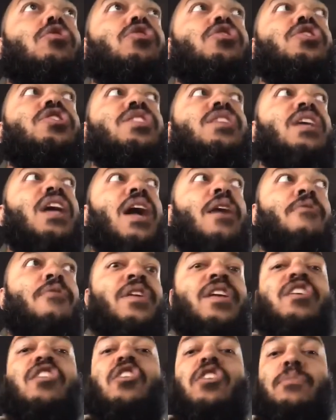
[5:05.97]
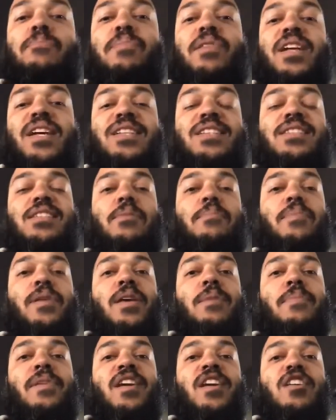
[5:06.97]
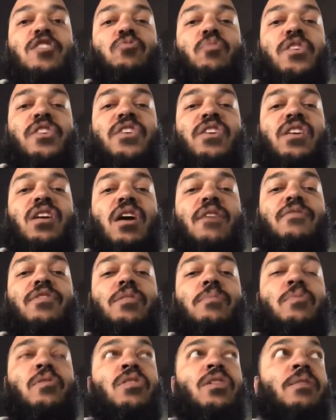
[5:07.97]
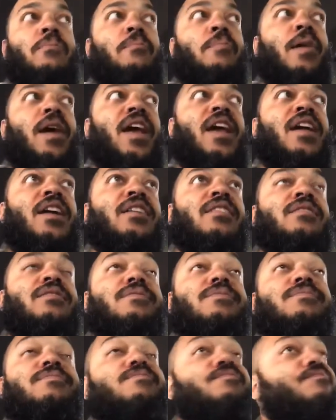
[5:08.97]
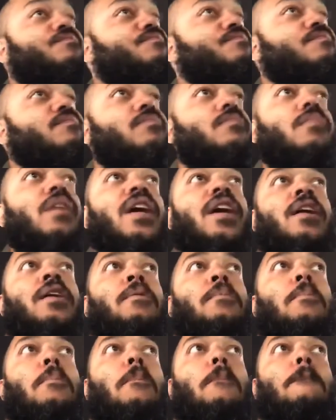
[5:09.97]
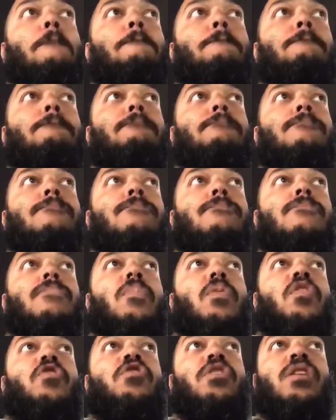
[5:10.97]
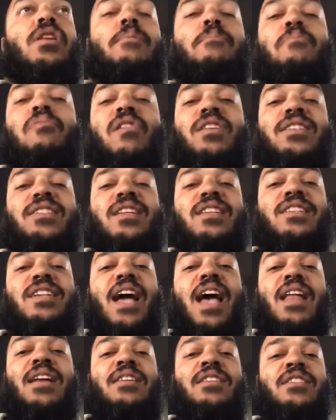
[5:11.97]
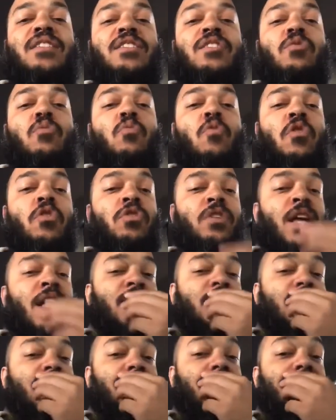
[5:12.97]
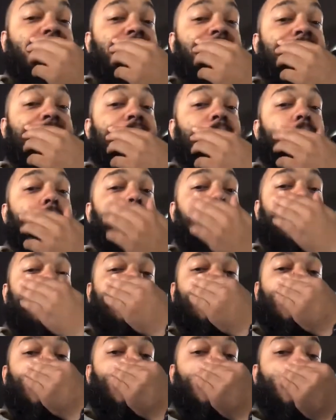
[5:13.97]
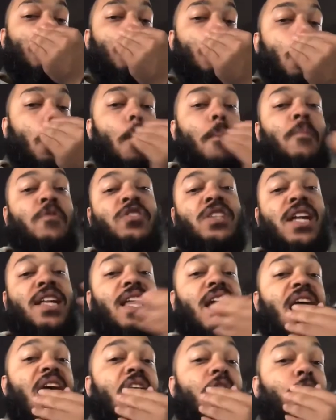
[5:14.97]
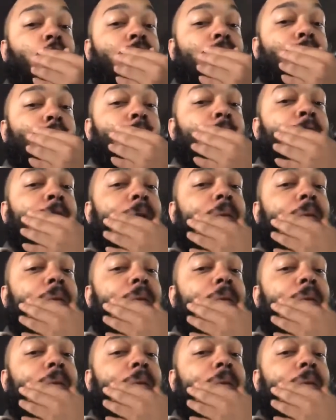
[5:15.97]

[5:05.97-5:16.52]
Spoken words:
scary good place to be, because when you're comfortable in pain, man, you'll embrace the challenges the world has to send. Almost at the halfway mark.